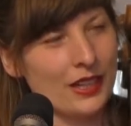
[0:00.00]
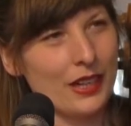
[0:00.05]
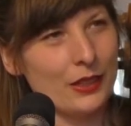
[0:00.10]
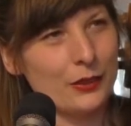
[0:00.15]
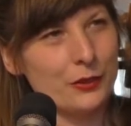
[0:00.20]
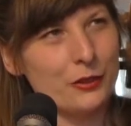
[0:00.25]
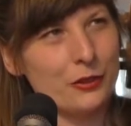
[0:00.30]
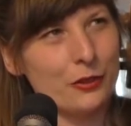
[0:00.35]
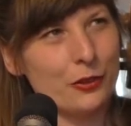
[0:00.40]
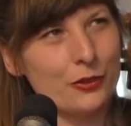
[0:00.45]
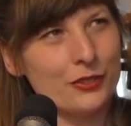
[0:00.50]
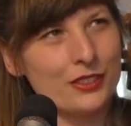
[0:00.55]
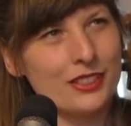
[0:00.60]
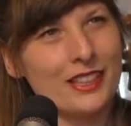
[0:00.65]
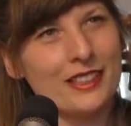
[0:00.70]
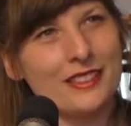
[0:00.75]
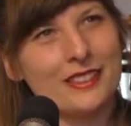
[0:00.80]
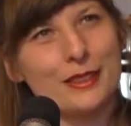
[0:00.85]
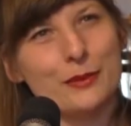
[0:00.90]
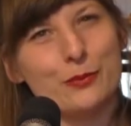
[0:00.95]
And you don't
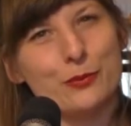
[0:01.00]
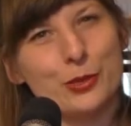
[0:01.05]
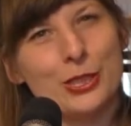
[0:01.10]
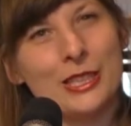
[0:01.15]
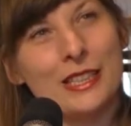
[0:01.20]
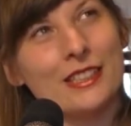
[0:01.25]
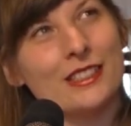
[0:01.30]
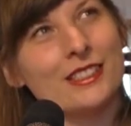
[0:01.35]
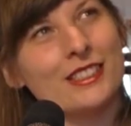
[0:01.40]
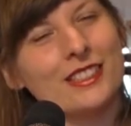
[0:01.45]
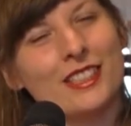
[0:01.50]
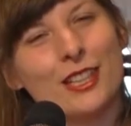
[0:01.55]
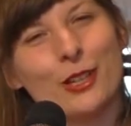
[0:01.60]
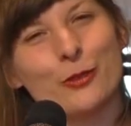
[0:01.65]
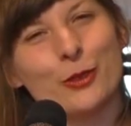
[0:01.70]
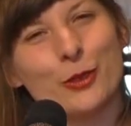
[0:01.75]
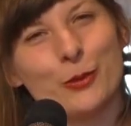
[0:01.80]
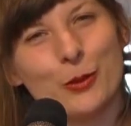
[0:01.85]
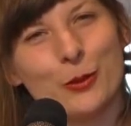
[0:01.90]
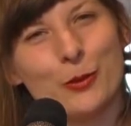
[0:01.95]
get this brilliant
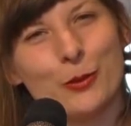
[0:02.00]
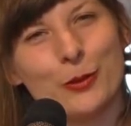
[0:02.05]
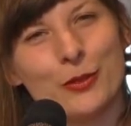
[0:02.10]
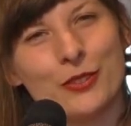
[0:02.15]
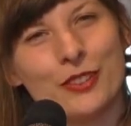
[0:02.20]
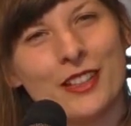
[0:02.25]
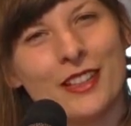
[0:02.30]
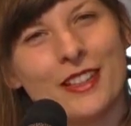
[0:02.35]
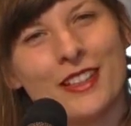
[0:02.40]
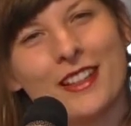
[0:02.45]
sound that we want.